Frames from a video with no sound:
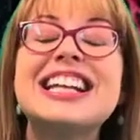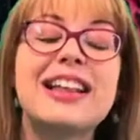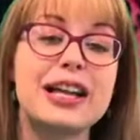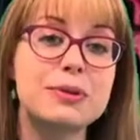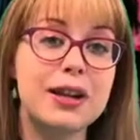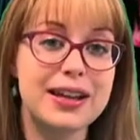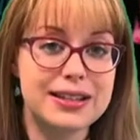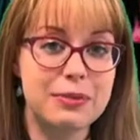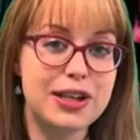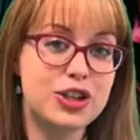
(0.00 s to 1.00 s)
That's because
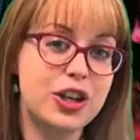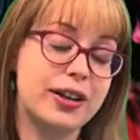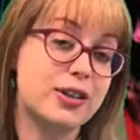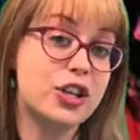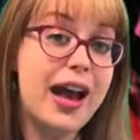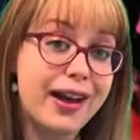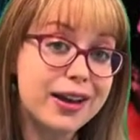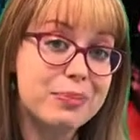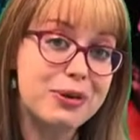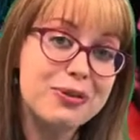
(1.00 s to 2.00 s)
I made sure to
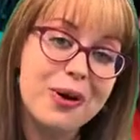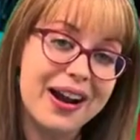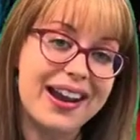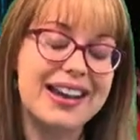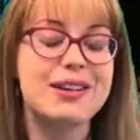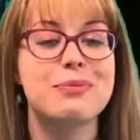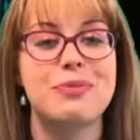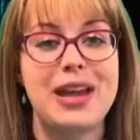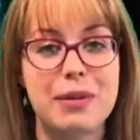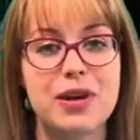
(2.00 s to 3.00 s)
check before I
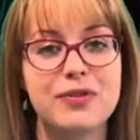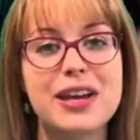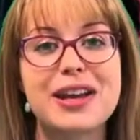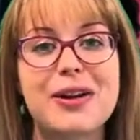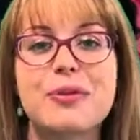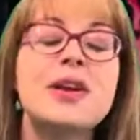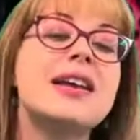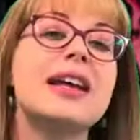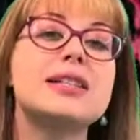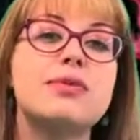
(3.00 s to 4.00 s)
came on video.
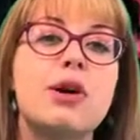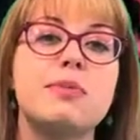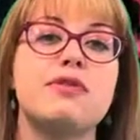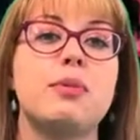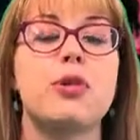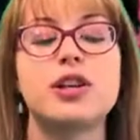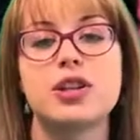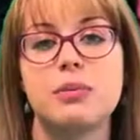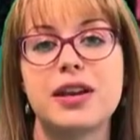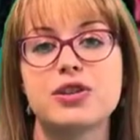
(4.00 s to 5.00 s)
That's a form of
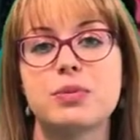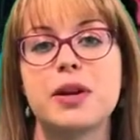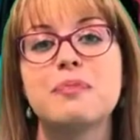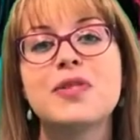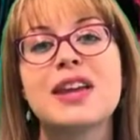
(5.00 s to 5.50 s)
impression management.